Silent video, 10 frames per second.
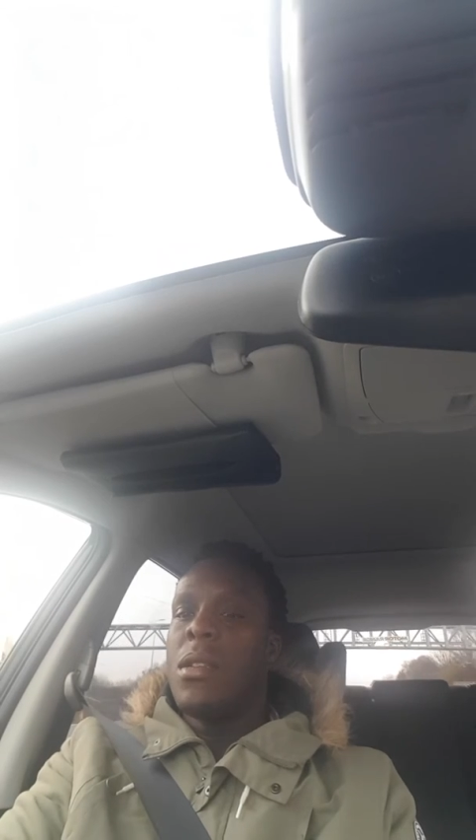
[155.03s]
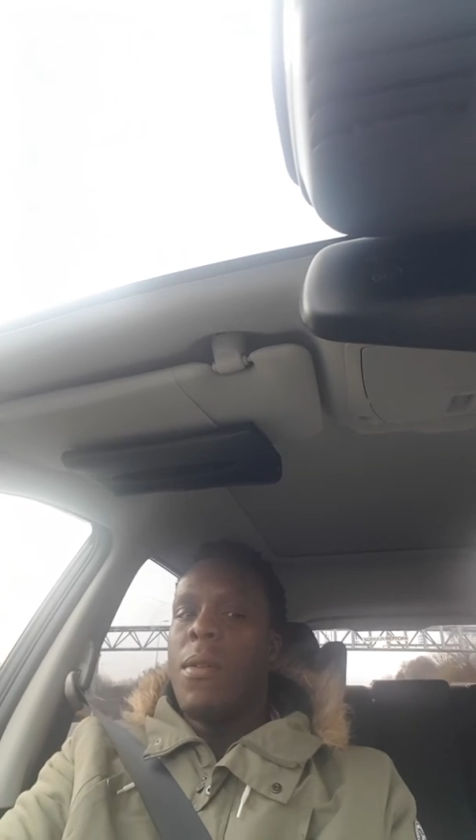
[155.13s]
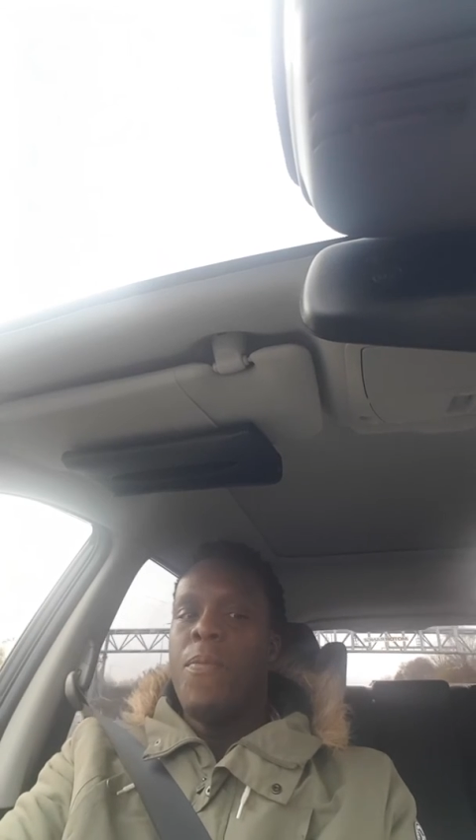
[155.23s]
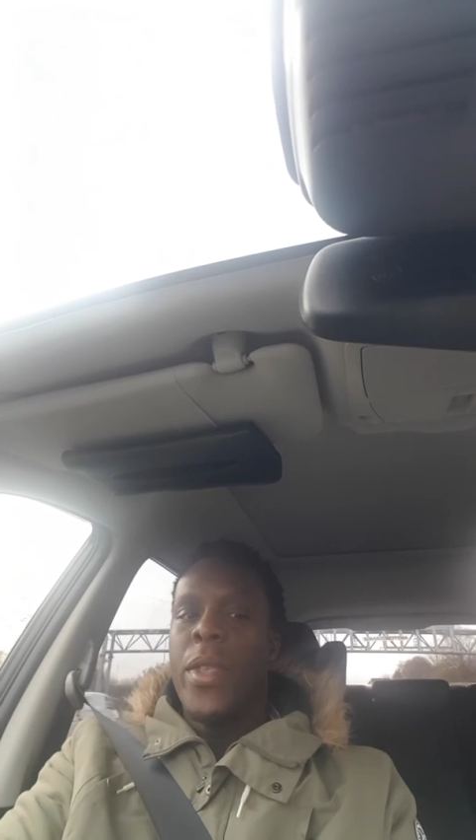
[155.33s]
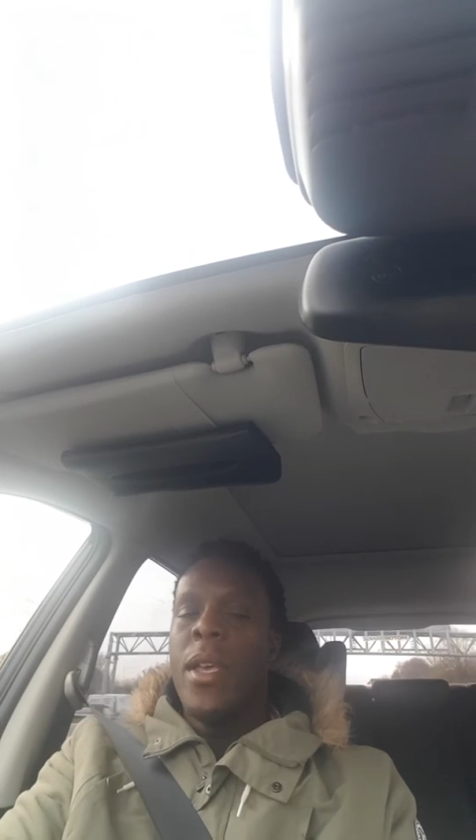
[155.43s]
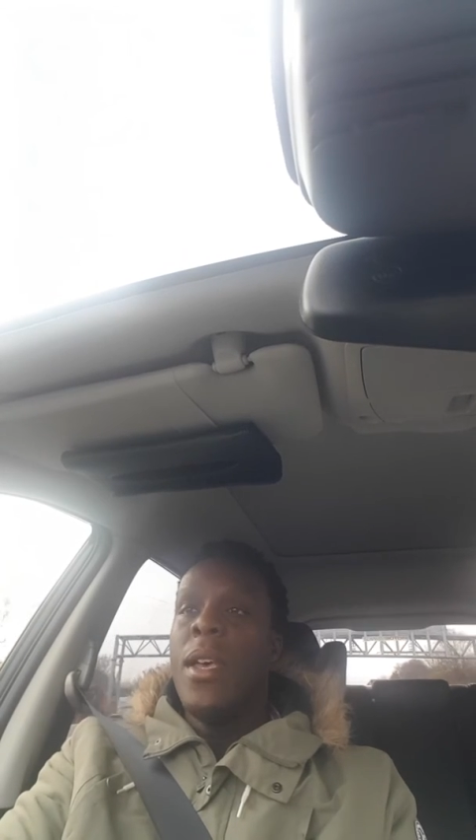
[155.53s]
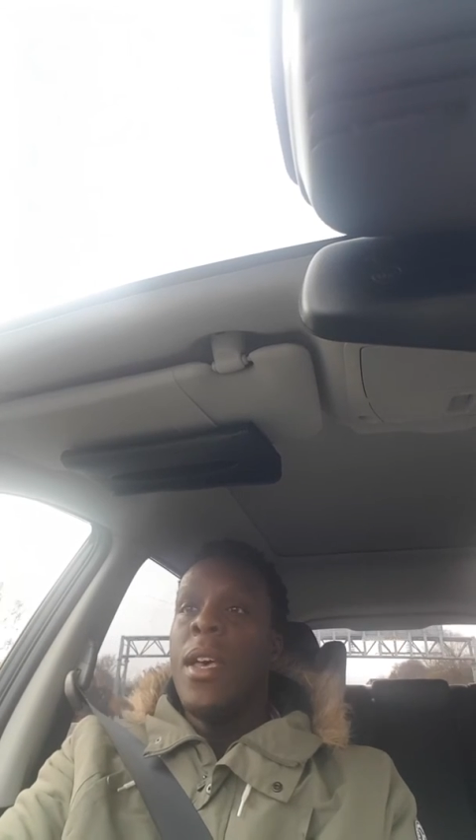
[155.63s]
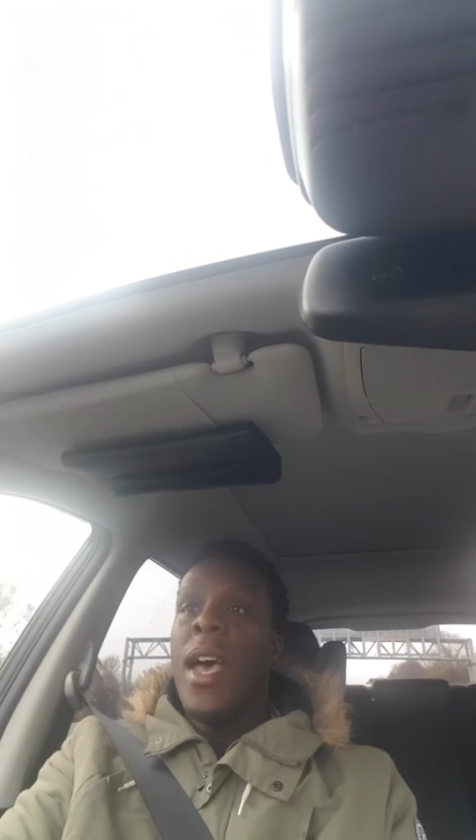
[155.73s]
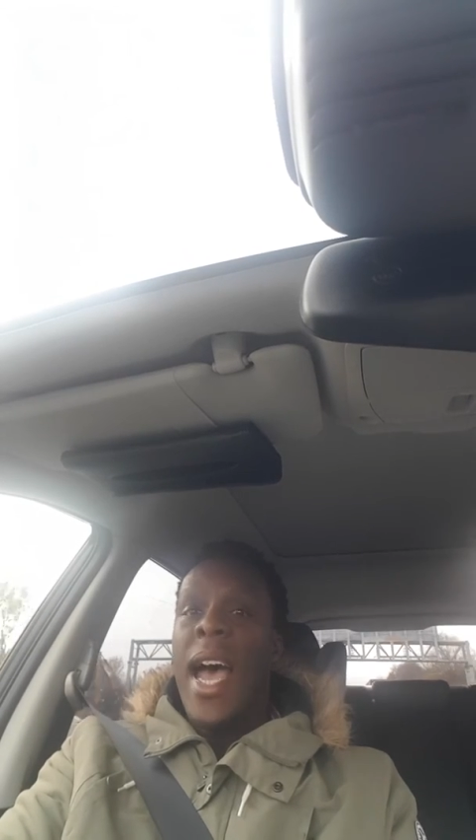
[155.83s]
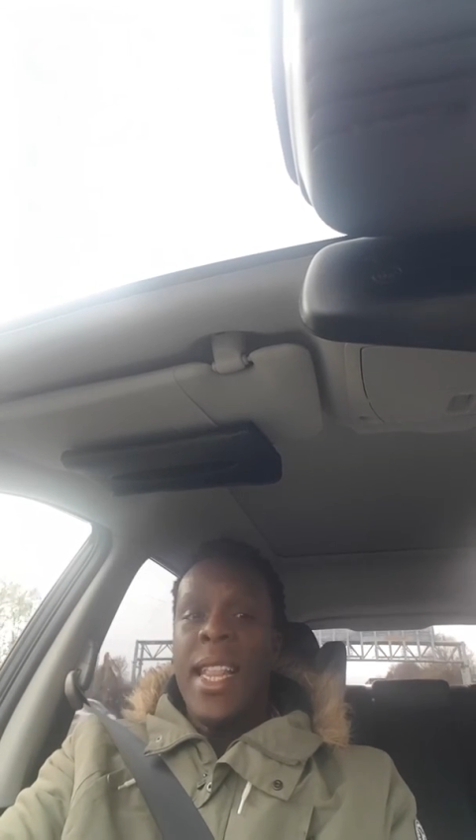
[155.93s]

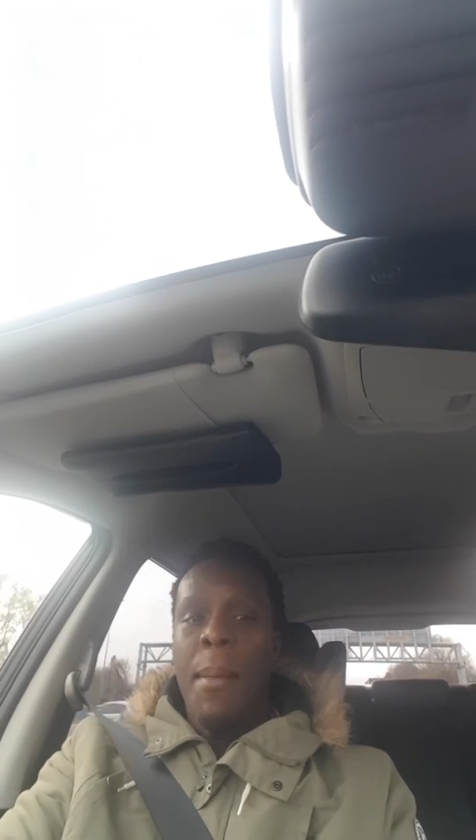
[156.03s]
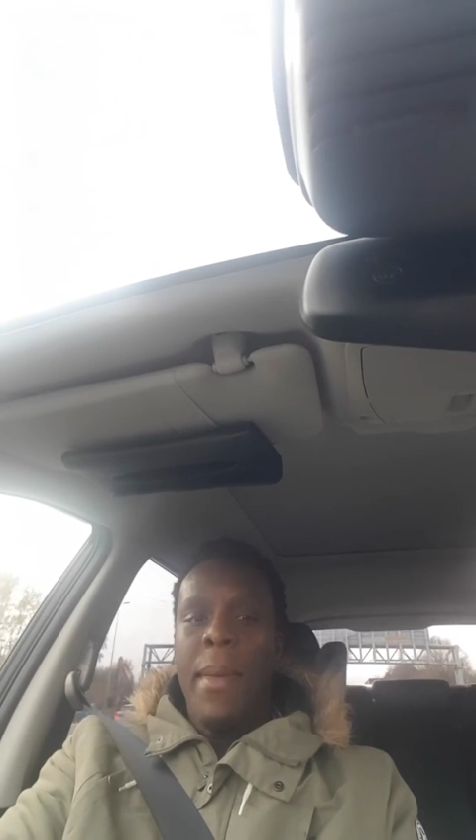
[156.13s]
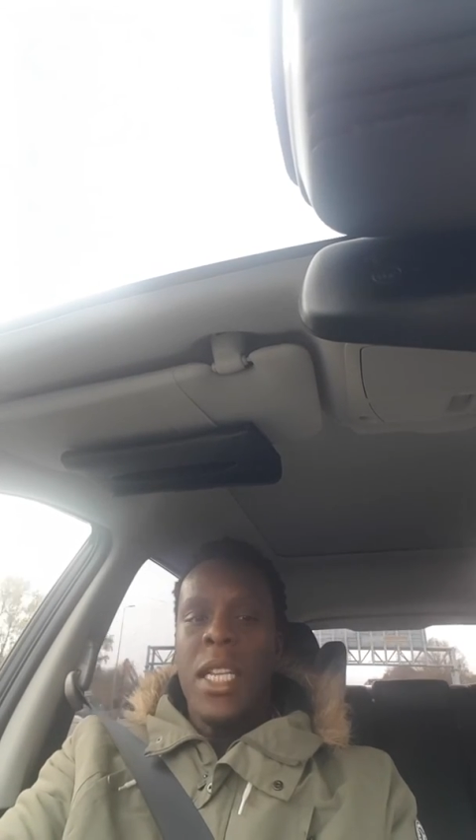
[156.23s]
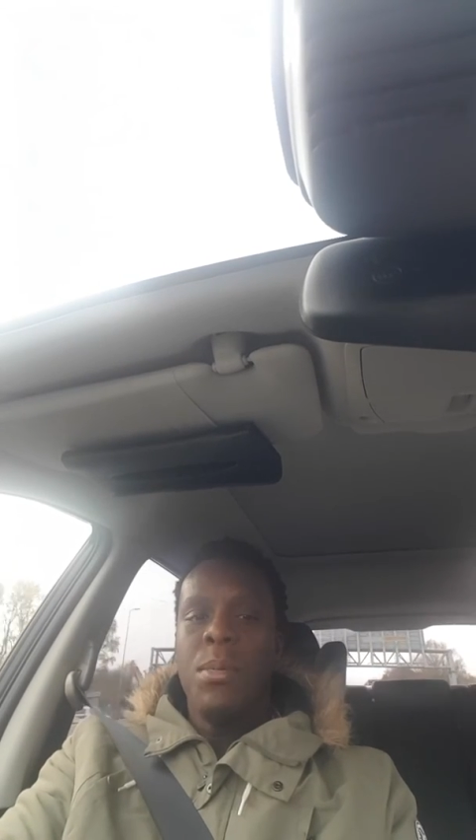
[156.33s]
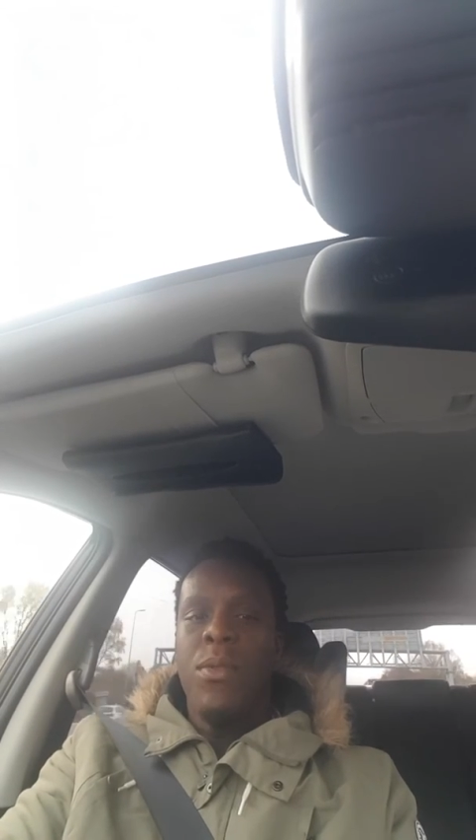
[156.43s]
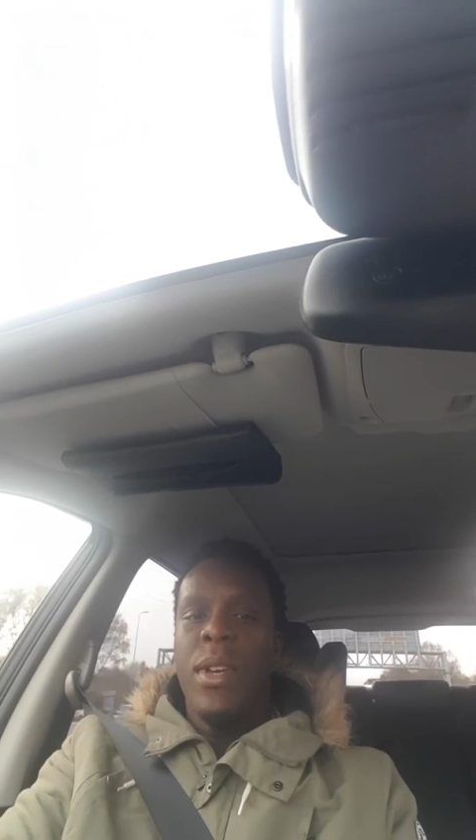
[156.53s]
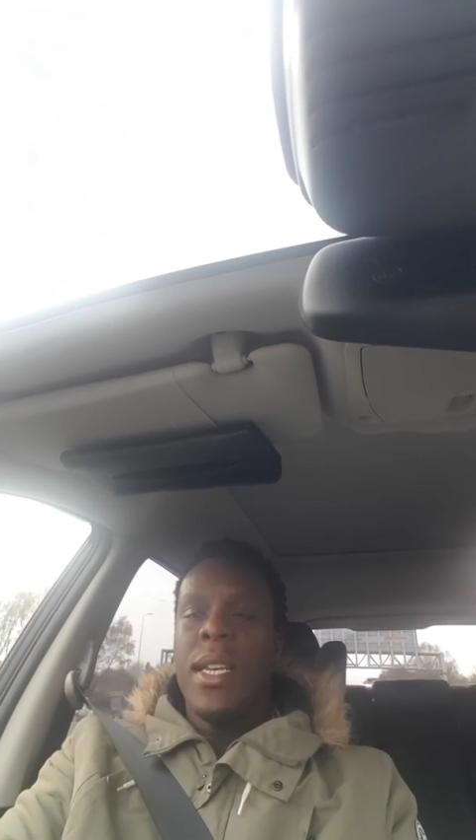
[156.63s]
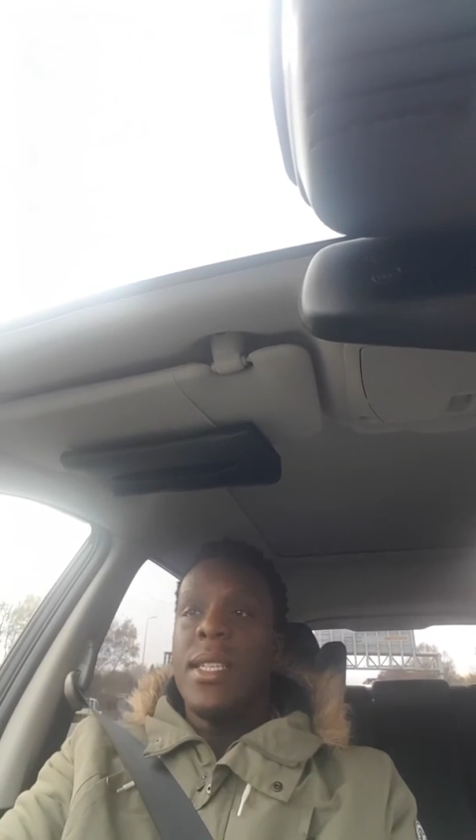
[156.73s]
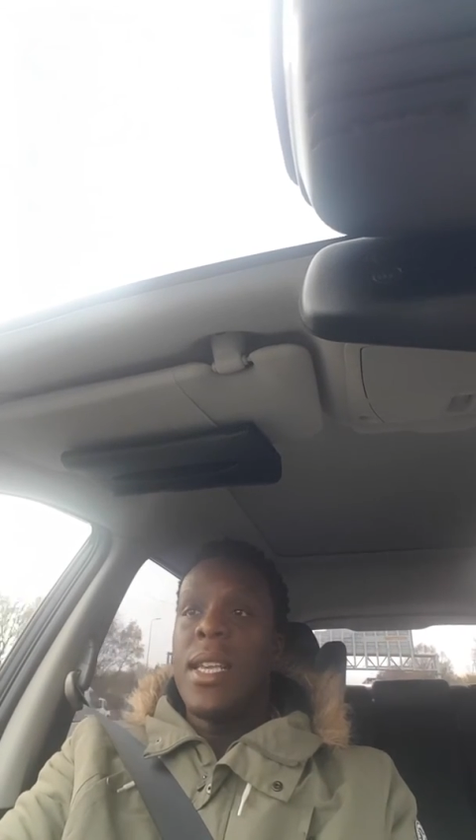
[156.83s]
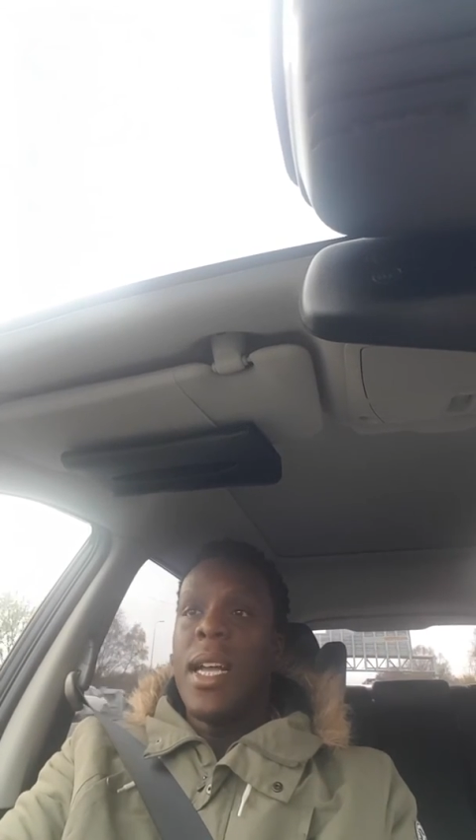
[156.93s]
And that makes me
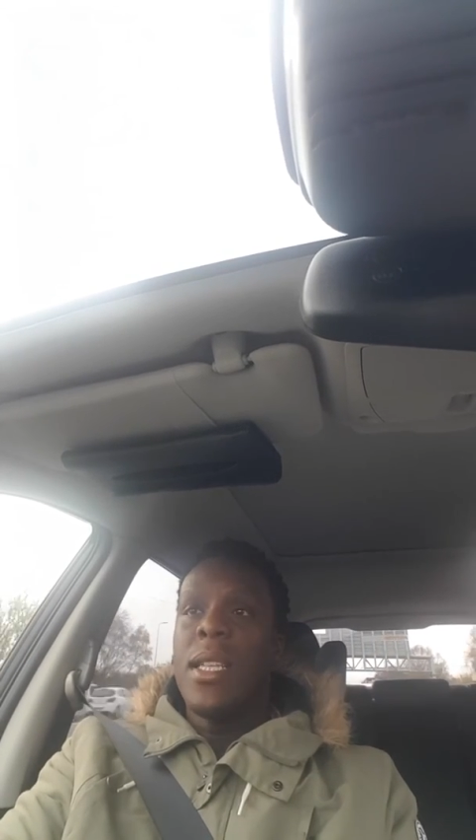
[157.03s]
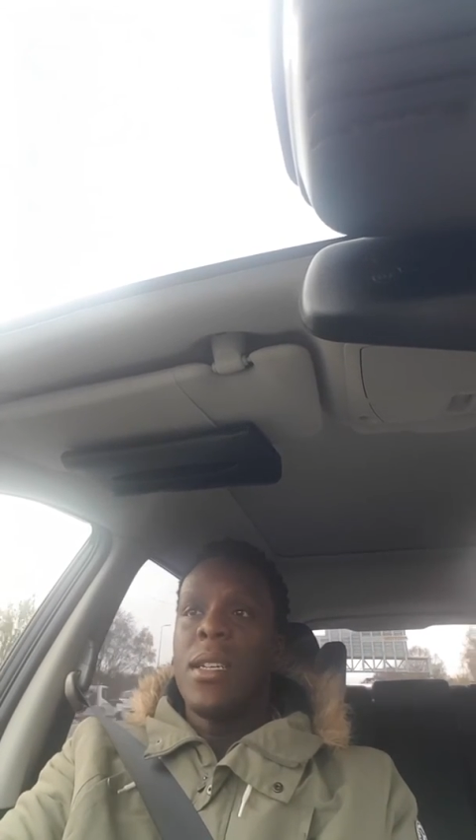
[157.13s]
really sad.